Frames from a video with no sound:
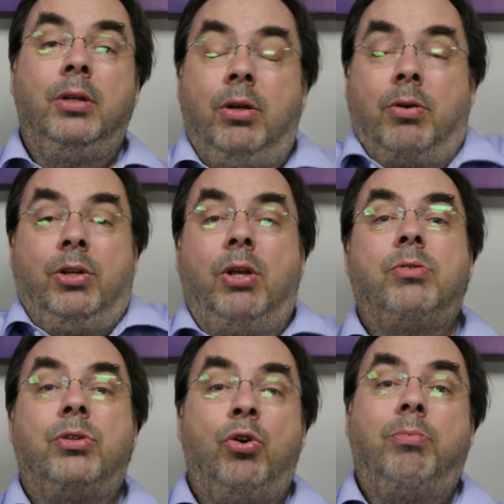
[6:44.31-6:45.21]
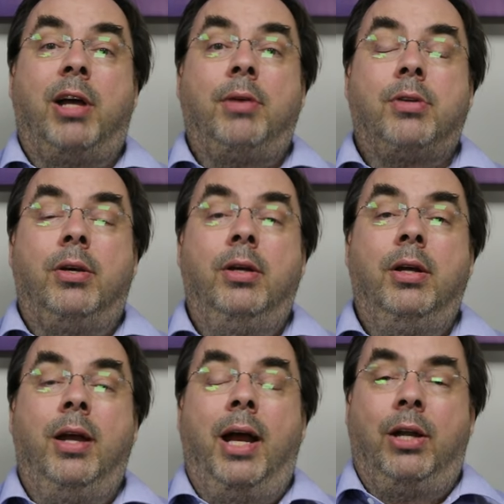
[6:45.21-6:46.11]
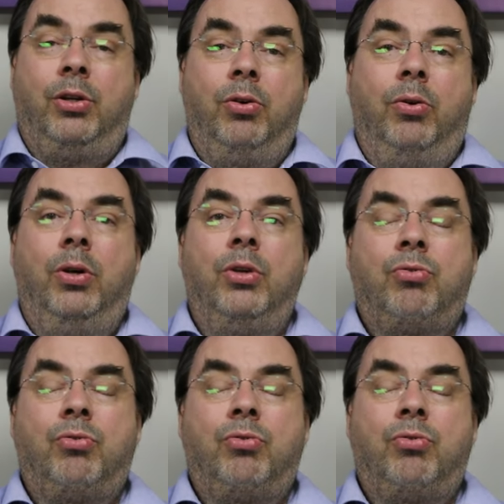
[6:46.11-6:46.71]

You can use a Tor browser, and your